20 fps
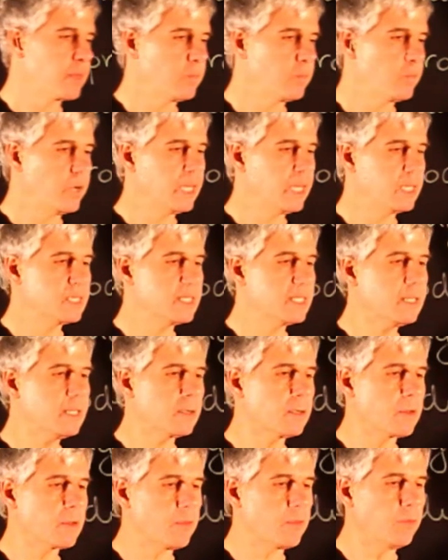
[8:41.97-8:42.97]
we
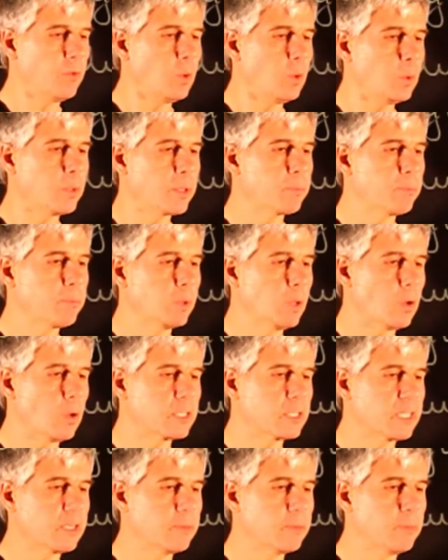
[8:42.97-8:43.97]
consider the following block
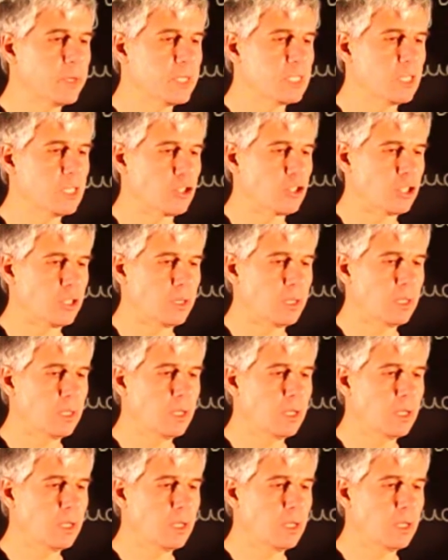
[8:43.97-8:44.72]
decomposition.